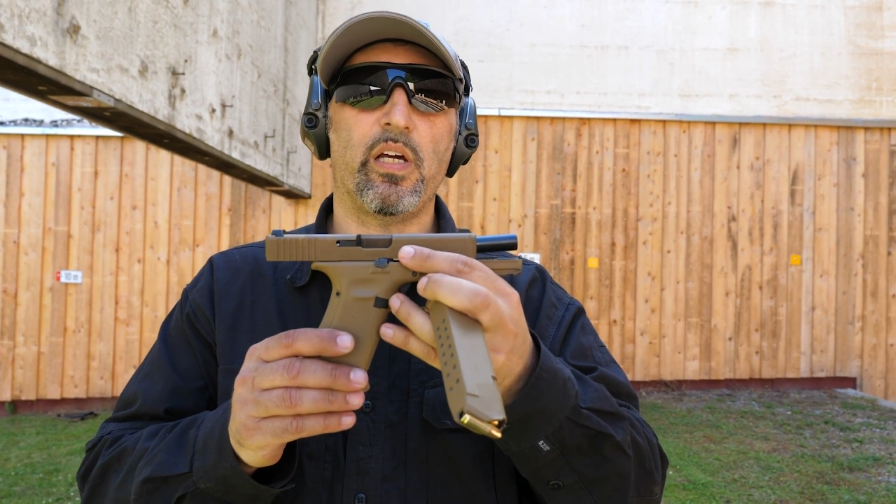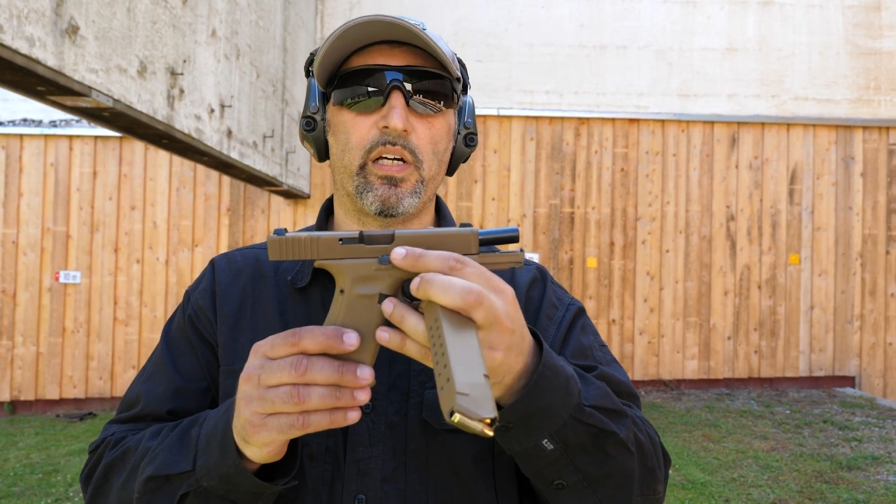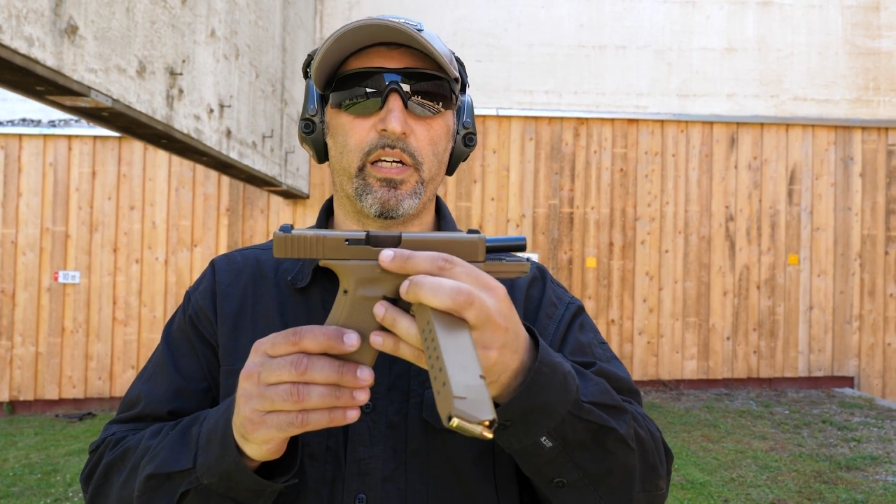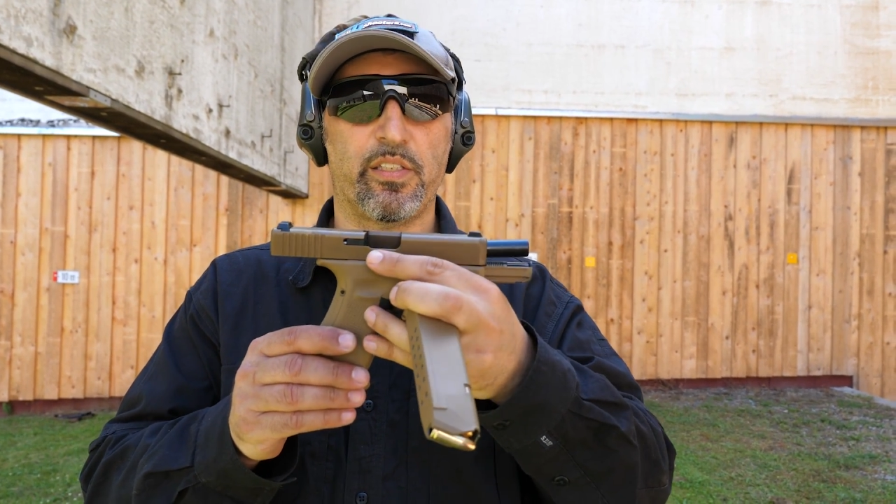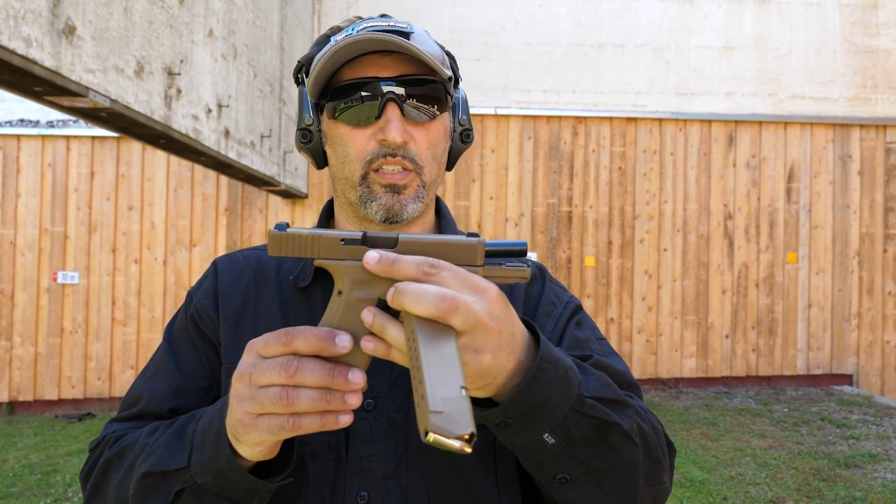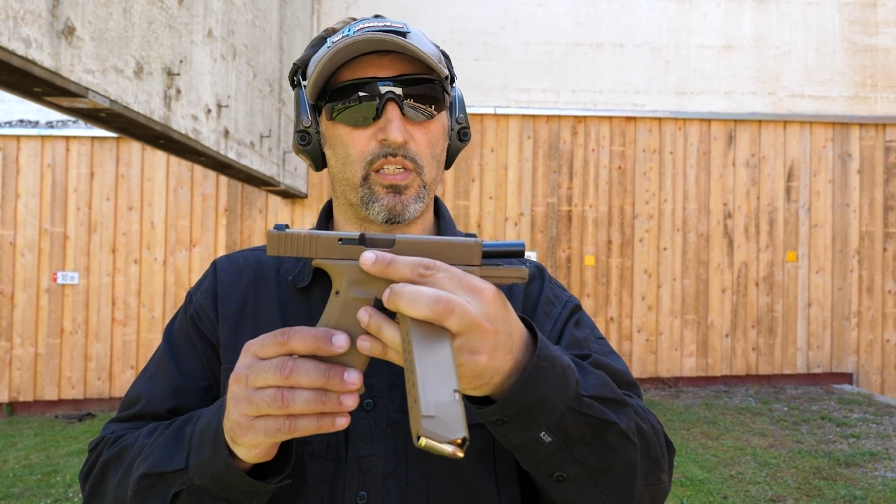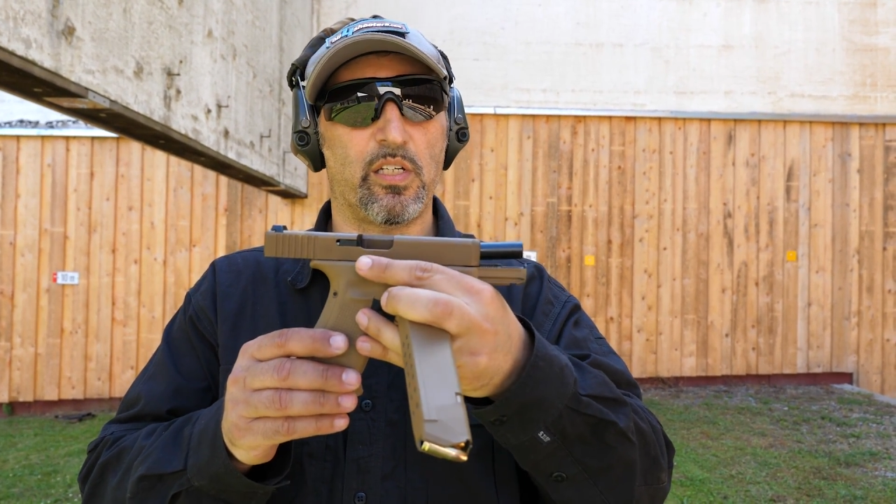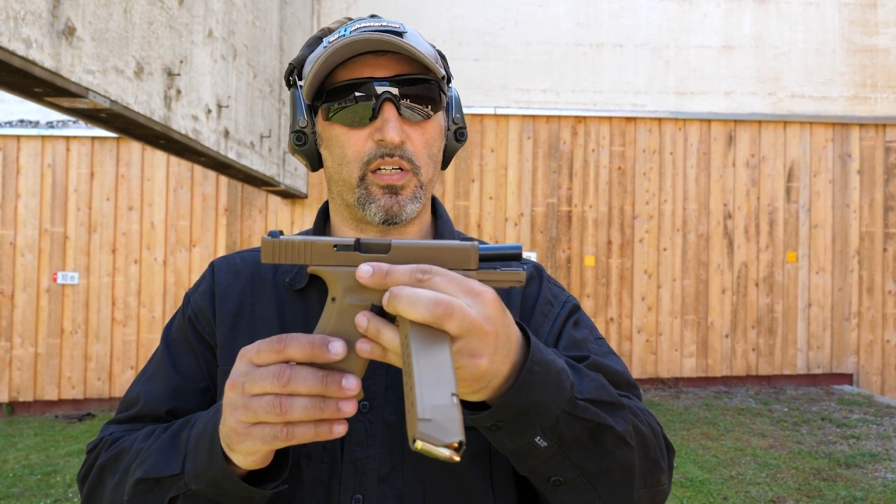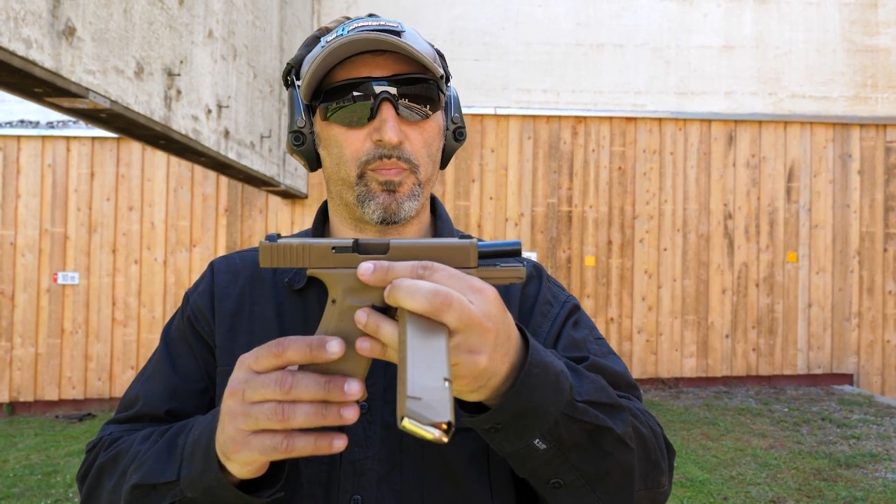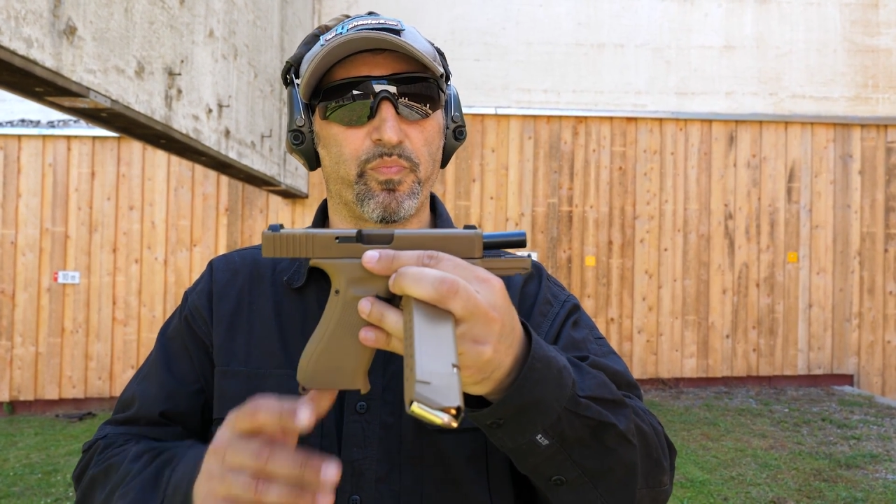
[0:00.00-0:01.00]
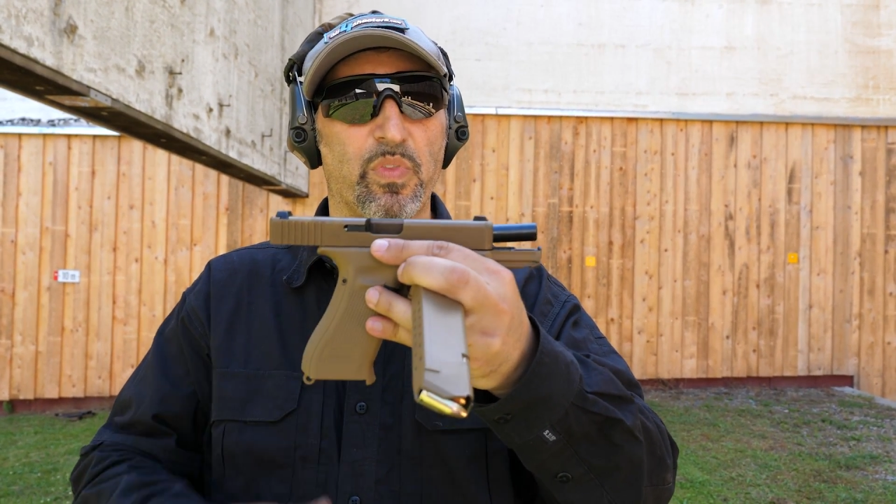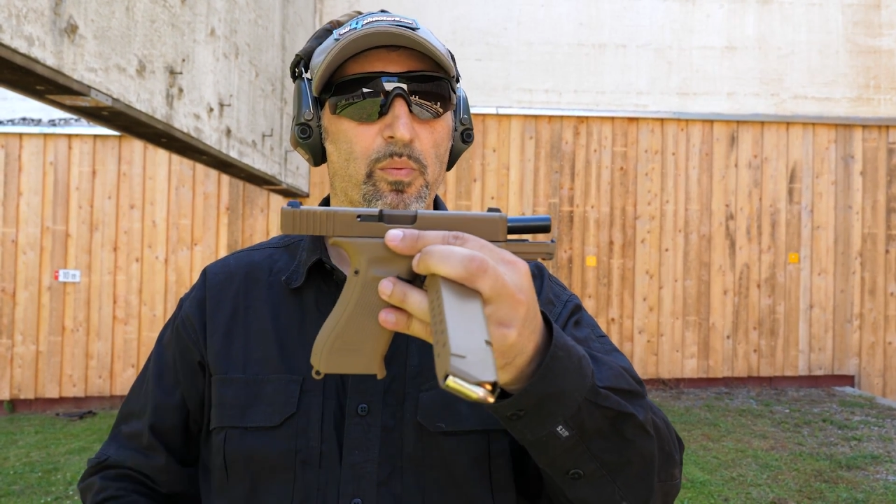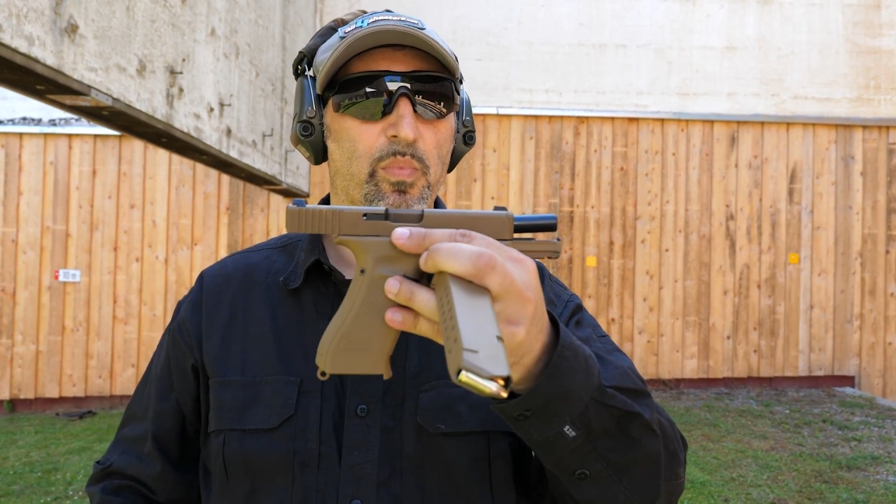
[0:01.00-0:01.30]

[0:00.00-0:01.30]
at the um,